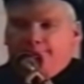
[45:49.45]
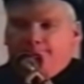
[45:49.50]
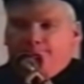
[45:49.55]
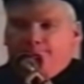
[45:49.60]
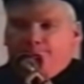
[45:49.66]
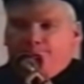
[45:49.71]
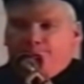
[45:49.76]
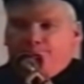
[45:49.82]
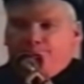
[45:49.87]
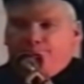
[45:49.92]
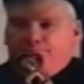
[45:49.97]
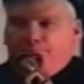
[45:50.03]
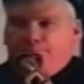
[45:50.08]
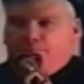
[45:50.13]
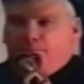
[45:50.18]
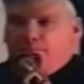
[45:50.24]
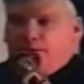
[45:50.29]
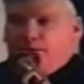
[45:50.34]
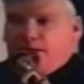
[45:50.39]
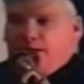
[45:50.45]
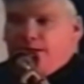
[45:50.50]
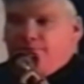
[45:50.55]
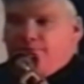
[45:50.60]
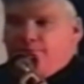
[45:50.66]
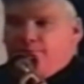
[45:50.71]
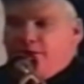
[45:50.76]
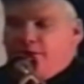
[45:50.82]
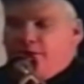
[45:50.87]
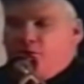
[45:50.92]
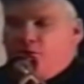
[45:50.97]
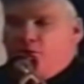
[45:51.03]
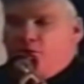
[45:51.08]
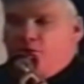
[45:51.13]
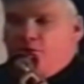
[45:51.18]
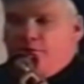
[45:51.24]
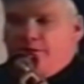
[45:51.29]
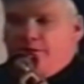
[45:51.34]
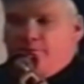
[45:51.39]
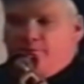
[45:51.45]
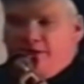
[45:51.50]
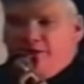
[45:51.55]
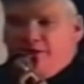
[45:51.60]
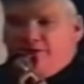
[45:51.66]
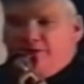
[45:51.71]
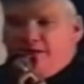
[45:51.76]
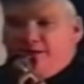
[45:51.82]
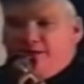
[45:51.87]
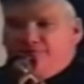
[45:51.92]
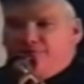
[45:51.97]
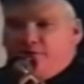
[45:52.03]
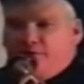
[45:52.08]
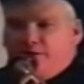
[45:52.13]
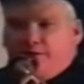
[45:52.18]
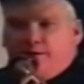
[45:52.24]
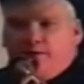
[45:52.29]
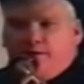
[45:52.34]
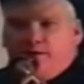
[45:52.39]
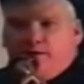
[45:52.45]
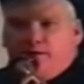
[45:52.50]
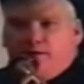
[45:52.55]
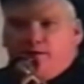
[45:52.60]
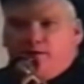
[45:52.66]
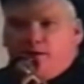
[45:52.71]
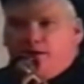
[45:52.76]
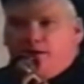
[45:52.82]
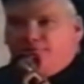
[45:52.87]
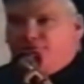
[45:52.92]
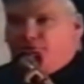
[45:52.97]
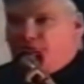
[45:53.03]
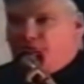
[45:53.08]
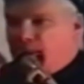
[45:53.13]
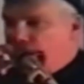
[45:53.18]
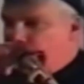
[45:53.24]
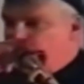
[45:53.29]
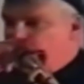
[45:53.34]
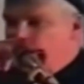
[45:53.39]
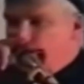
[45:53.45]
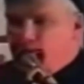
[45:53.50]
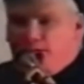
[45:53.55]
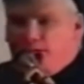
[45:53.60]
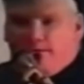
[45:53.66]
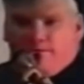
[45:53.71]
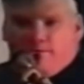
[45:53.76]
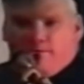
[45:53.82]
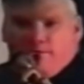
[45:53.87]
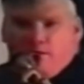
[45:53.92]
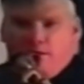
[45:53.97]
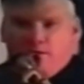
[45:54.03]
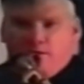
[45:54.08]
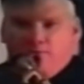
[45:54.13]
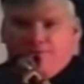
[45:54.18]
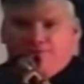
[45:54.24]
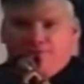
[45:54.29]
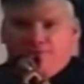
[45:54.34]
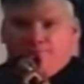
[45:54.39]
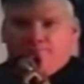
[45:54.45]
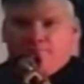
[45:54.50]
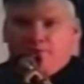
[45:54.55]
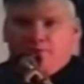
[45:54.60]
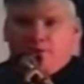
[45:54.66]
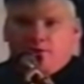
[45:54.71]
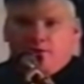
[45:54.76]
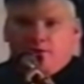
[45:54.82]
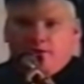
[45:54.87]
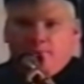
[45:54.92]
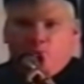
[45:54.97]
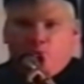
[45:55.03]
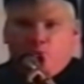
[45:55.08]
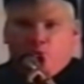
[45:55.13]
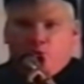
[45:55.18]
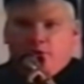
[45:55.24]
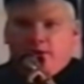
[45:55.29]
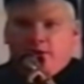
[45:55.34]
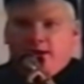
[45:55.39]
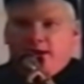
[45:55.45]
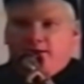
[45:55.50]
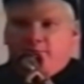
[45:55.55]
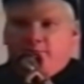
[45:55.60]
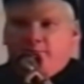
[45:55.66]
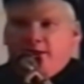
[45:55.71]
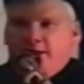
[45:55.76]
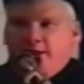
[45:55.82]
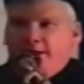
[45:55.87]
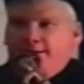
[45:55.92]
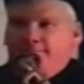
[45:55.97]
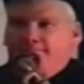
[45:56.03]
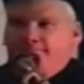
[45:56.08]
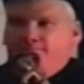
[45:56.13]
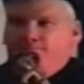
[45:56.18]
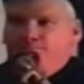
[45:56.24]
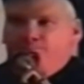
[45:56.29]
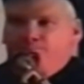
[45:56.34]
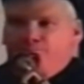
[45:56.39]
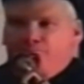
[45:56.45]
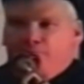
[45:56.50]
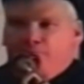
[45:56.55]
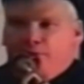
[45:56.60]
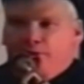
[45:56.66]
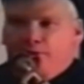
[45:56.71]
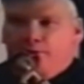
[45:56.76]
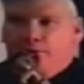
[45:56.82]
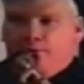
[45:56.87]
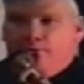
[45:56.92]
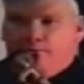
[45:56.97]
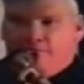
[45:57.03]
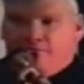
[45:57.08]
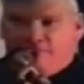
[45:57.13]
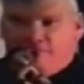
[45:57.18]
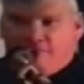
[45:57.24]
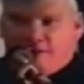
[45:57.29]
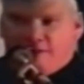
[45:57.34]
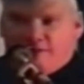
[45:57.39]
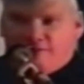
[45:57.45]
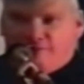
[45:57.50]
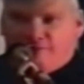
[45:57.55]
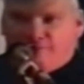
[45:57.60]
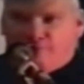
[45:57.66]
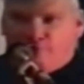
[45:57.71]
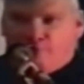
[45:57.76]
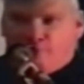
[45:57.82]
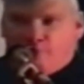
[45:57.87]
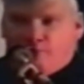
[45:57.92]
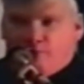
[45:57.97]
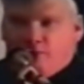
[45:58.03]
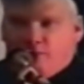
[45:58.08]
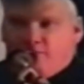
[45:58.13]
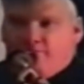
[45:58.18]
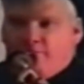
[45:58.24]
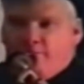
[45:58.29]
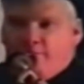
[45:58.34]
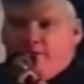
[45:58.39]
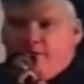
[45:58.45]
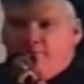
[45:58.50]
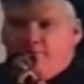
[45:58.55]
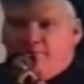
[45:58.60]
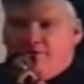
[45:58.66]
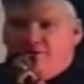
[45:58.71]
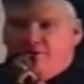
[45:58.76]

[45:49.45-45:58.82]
Um, I have a big hole in my chest. I lost a, my lung was literally burnt out of me. My fingers burnt off of me.